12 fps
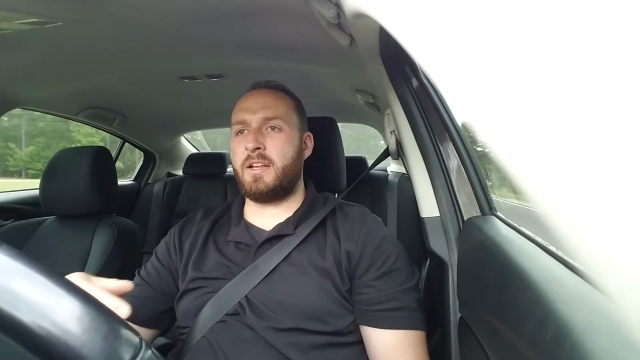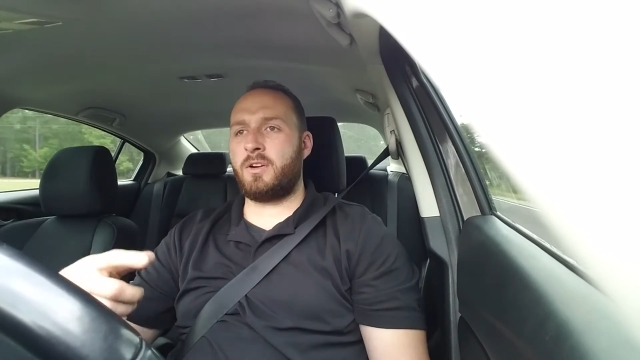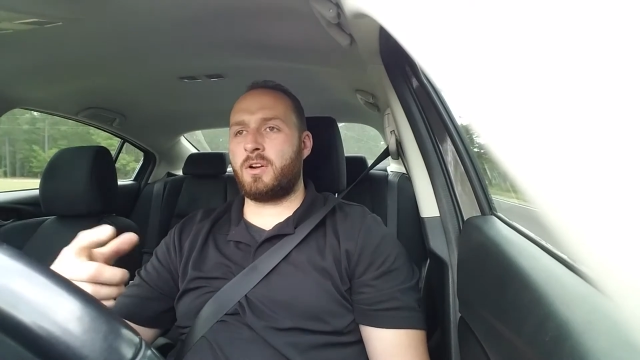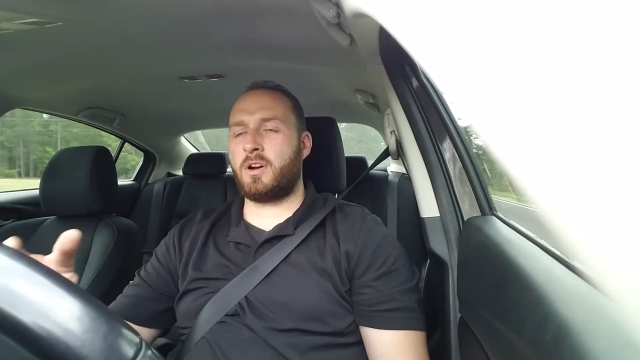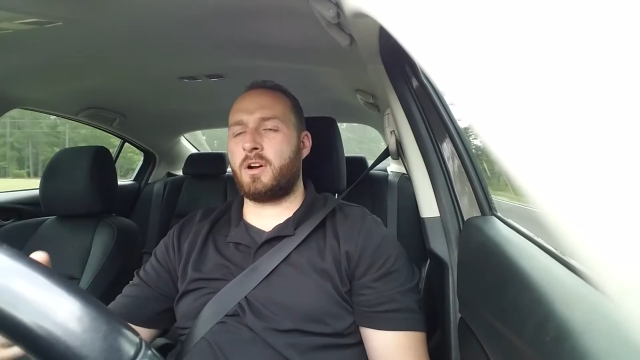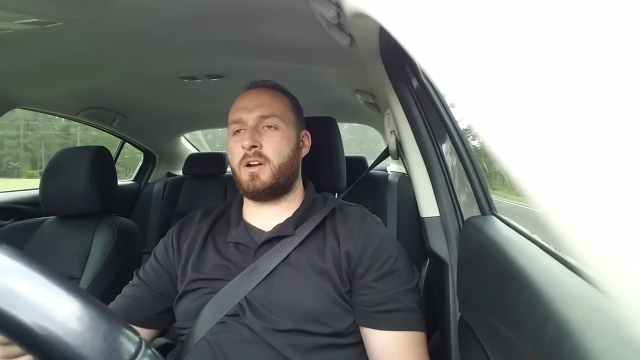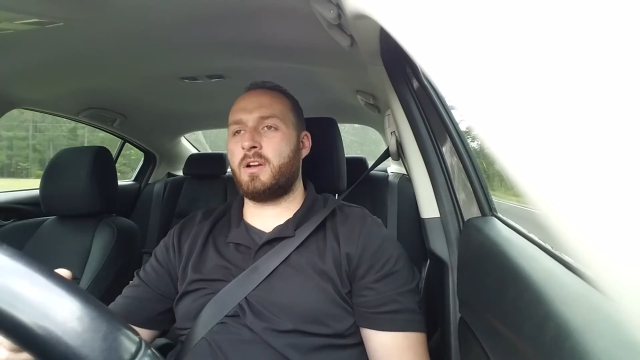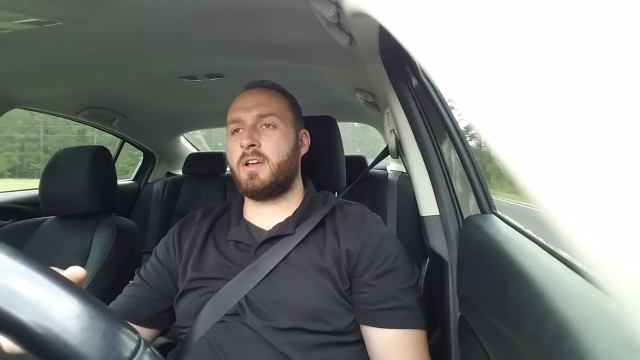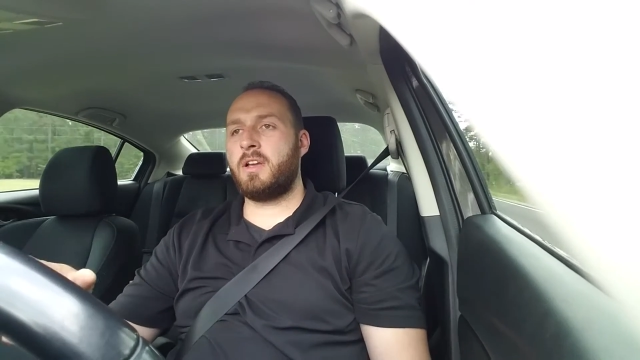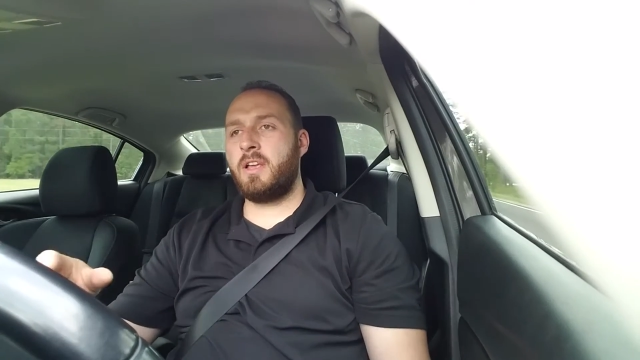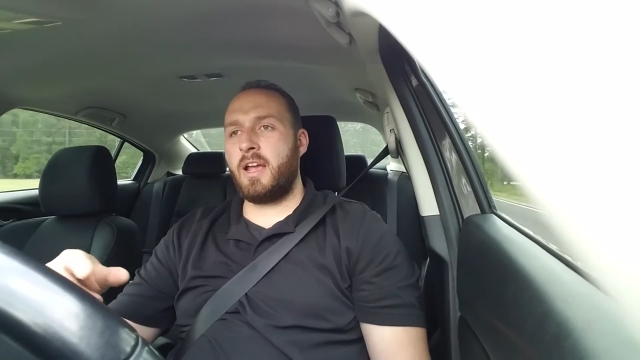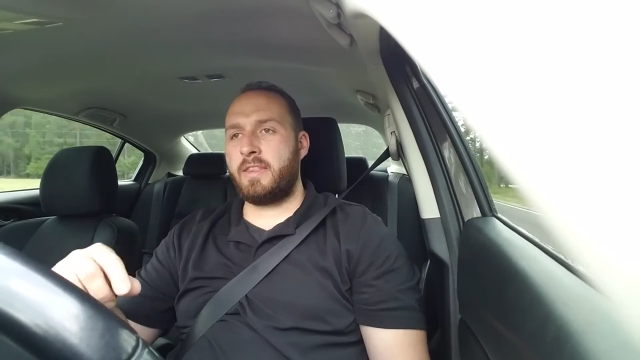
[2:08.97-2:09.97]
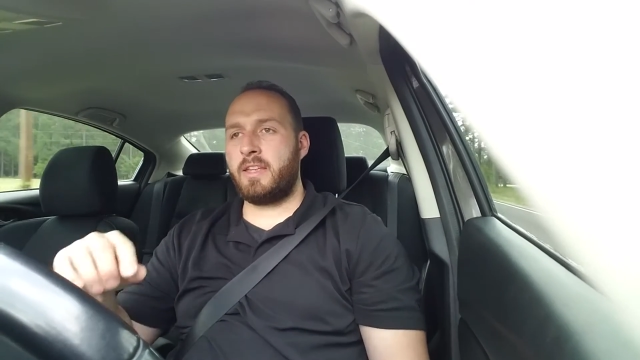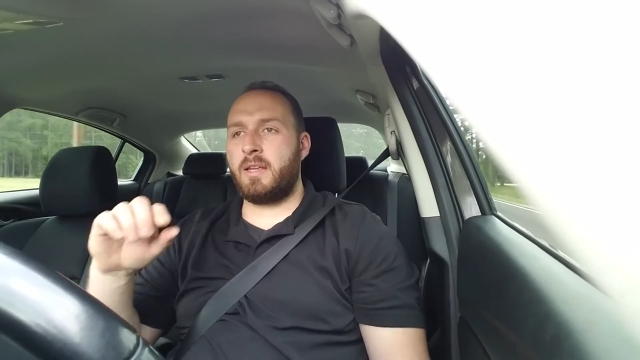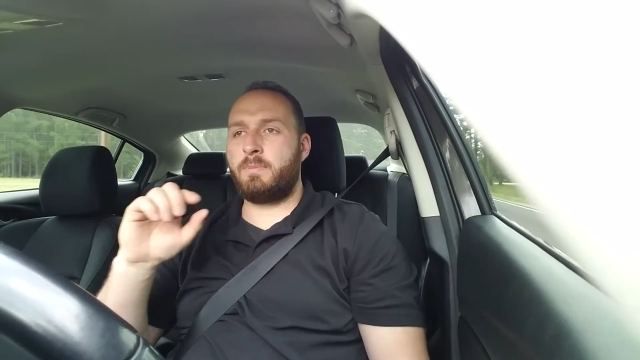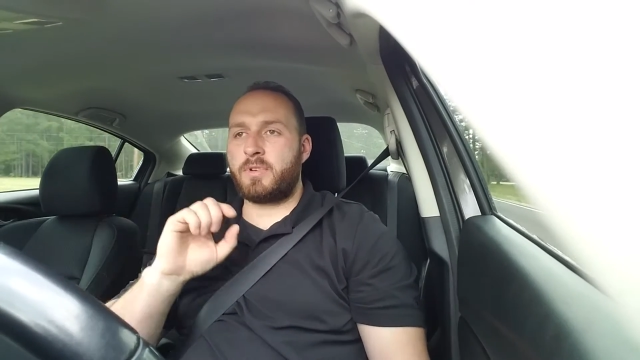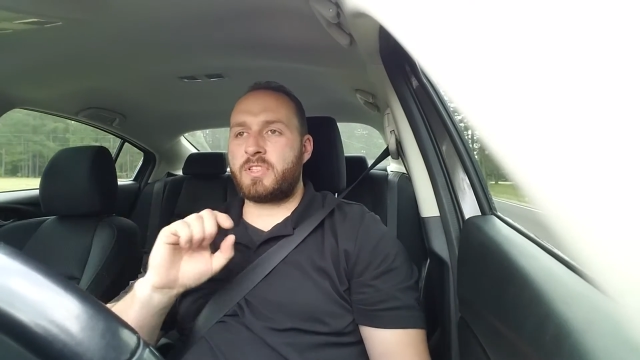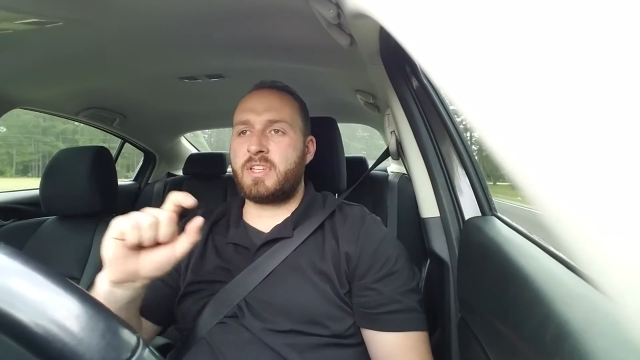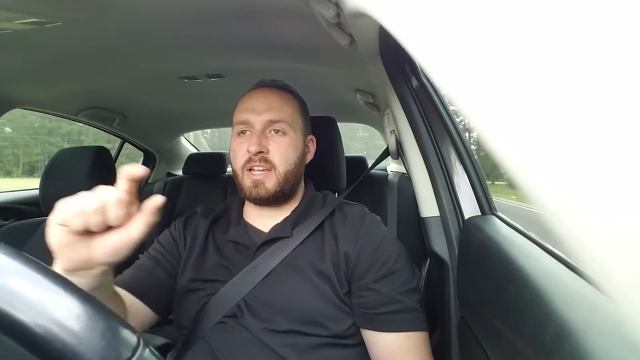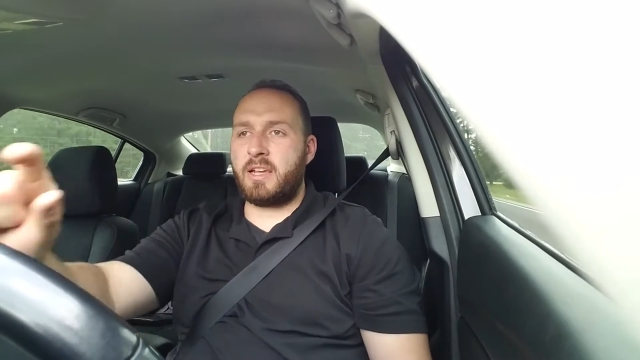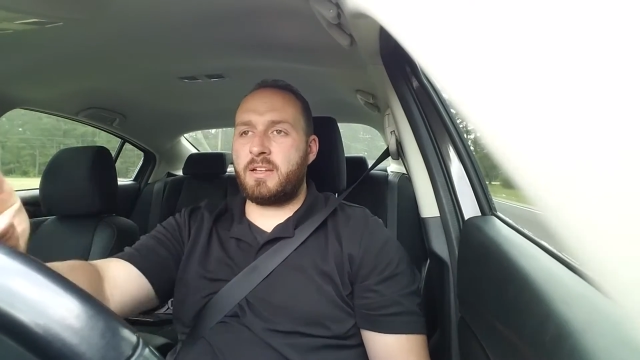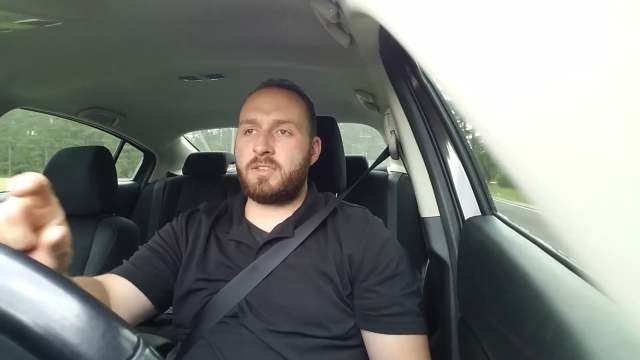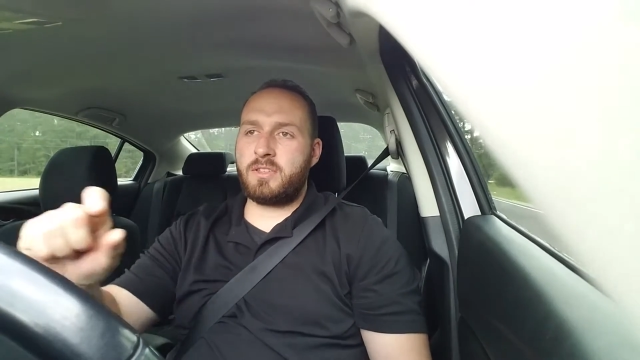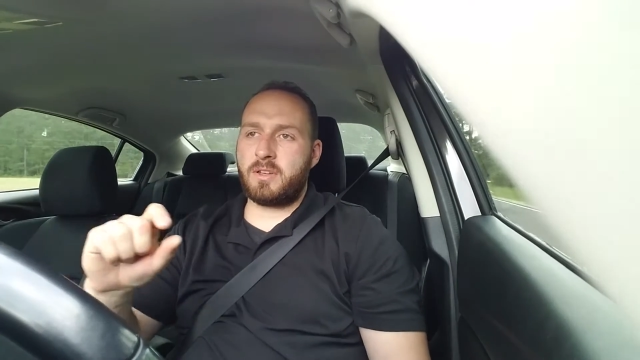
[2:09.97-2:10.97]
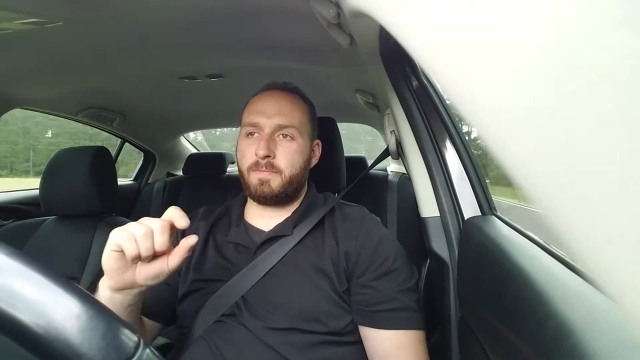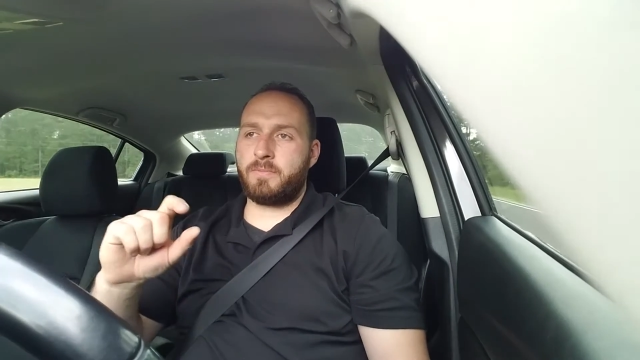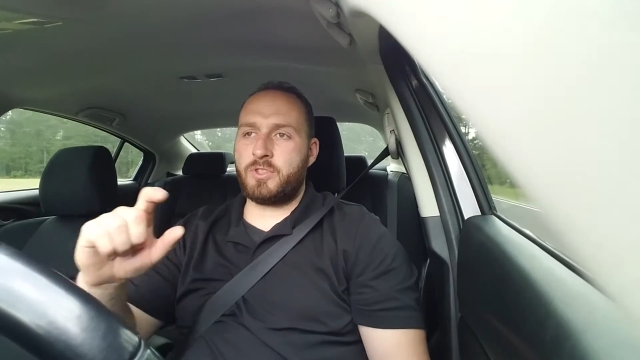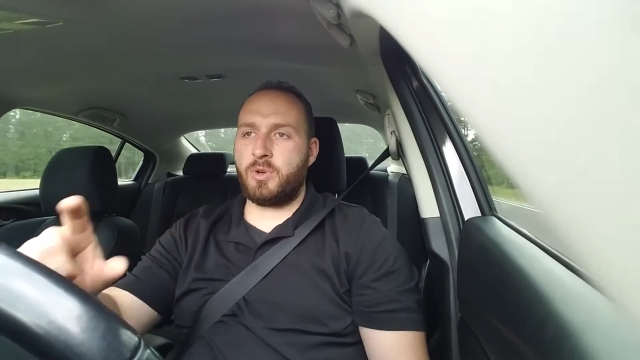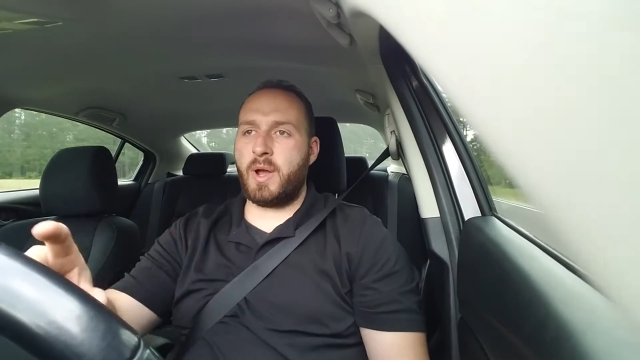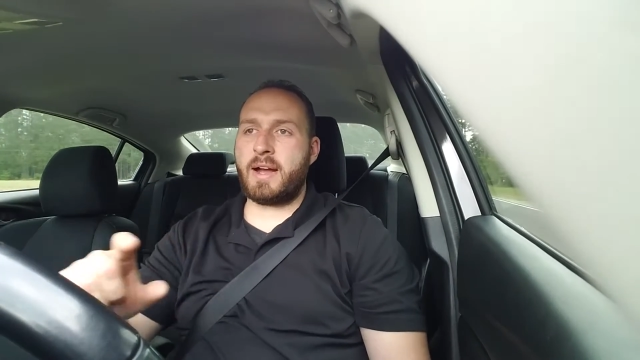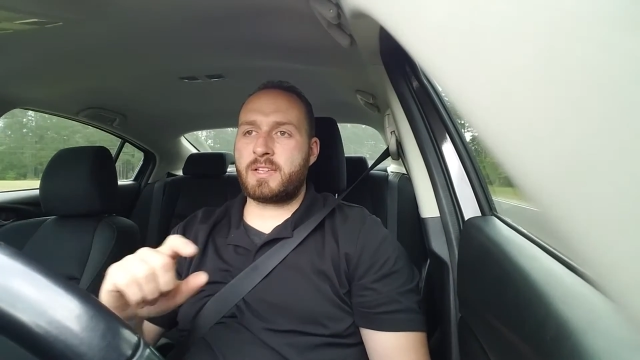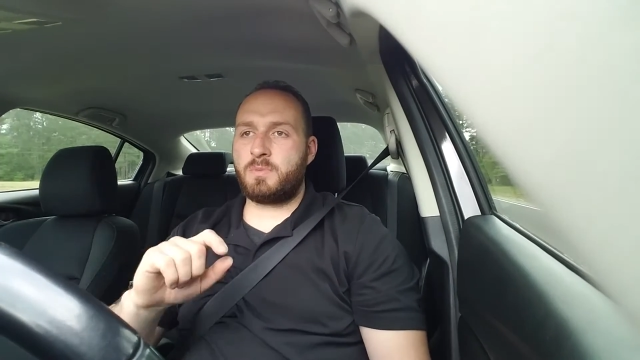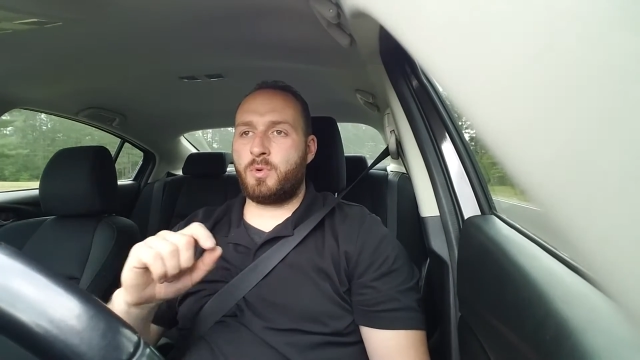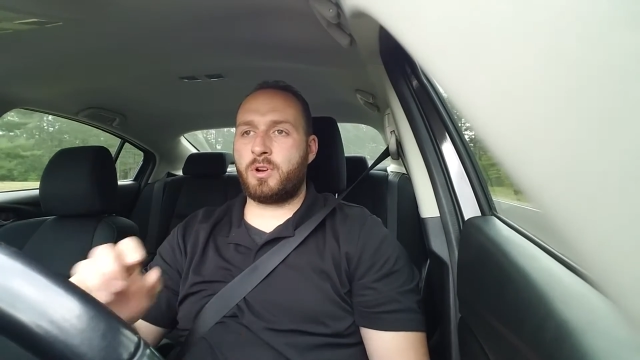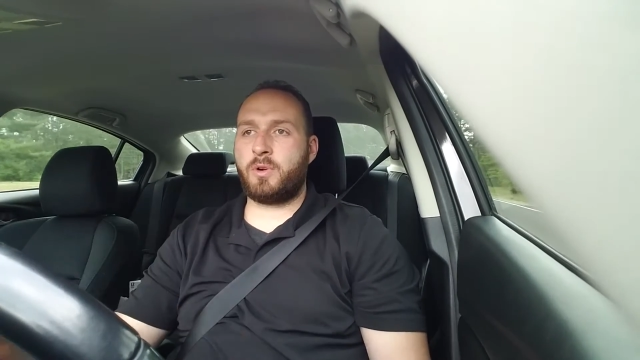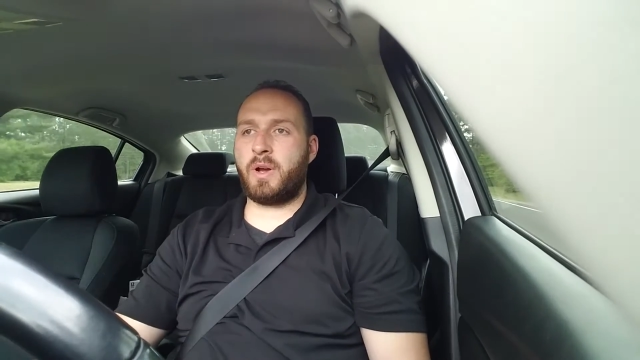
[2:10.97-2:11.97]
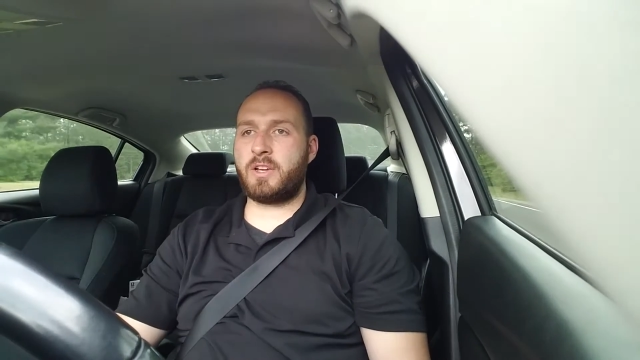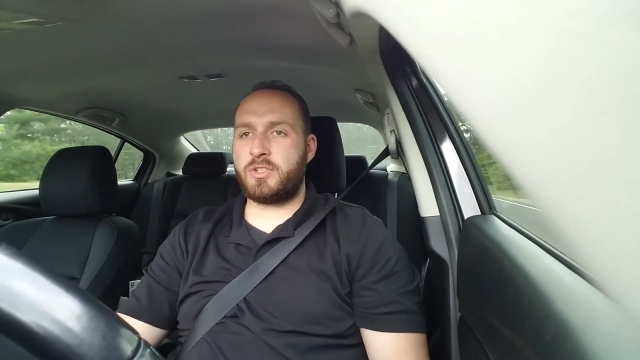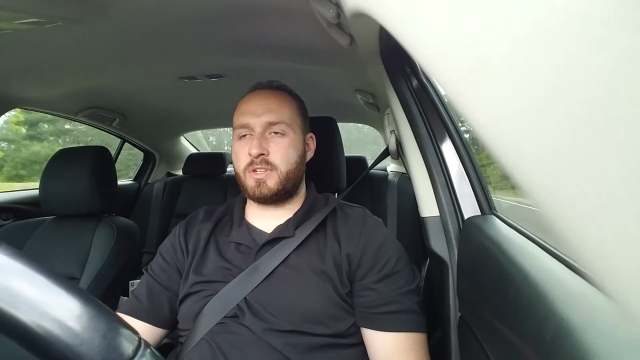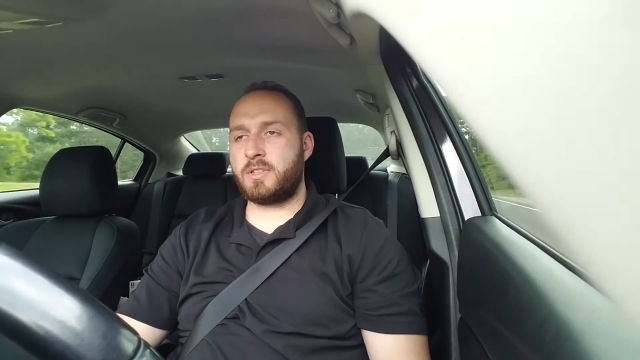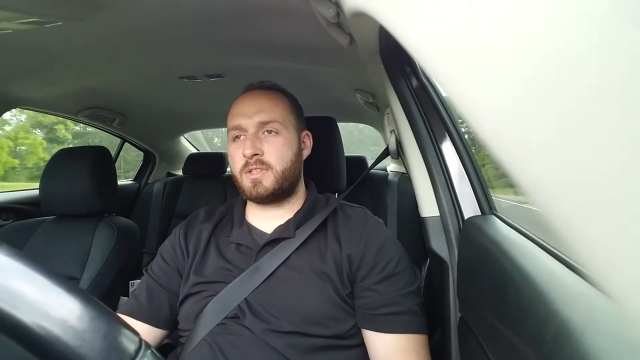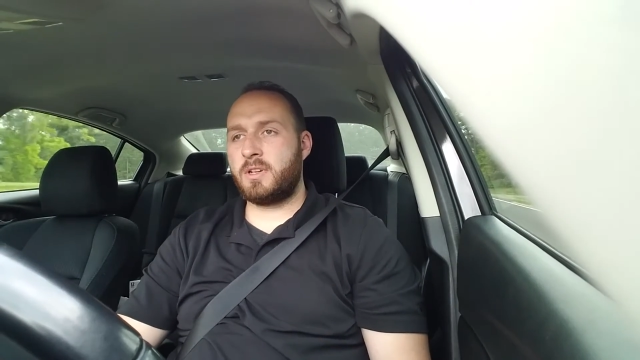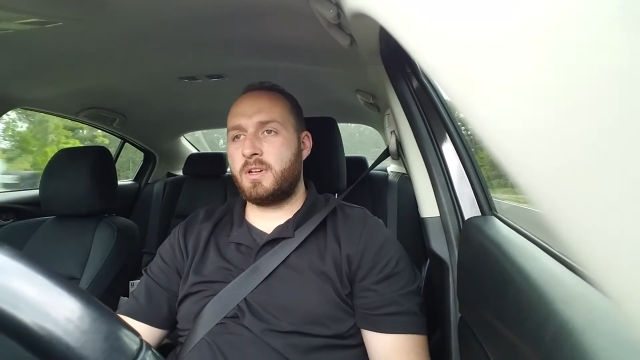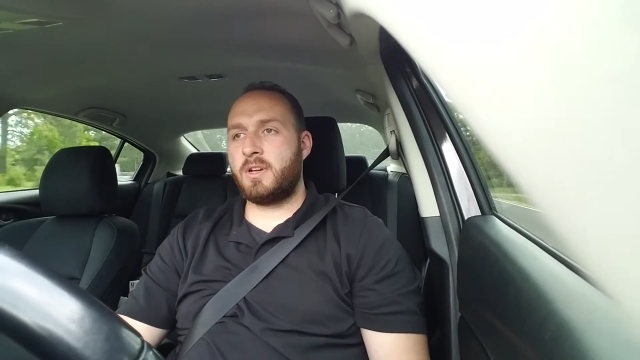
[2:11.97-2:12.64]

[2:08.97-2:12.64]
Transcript: in her heart, and then he proceeds to ask more questions.